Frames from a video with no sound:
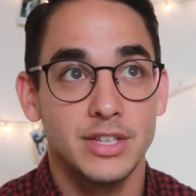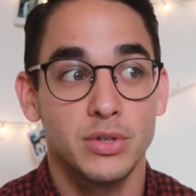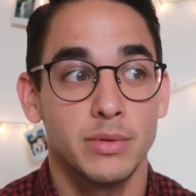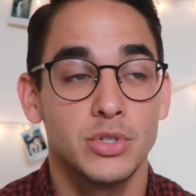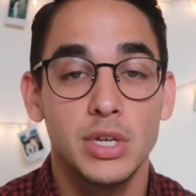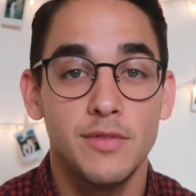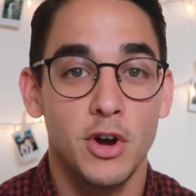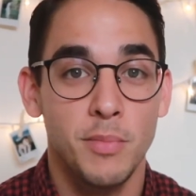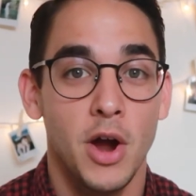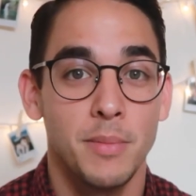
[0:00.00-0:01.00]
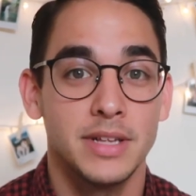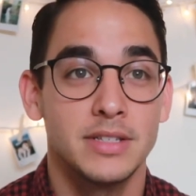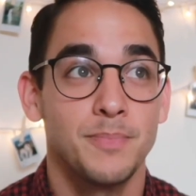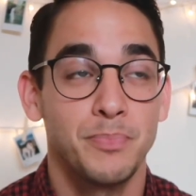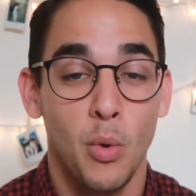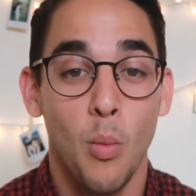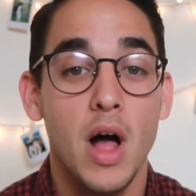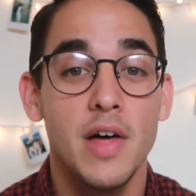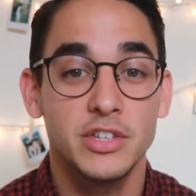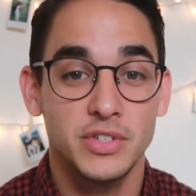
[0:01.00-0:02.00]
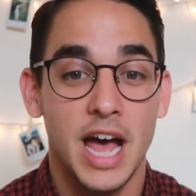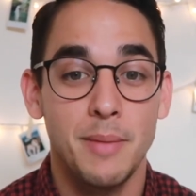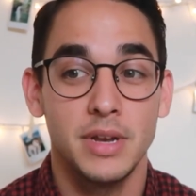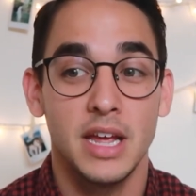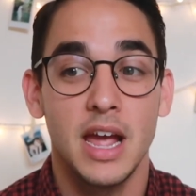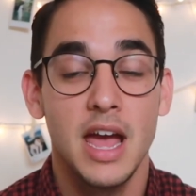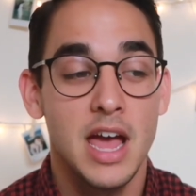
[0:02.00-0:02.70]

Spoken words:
so I was looking for apartments, and while this was happening,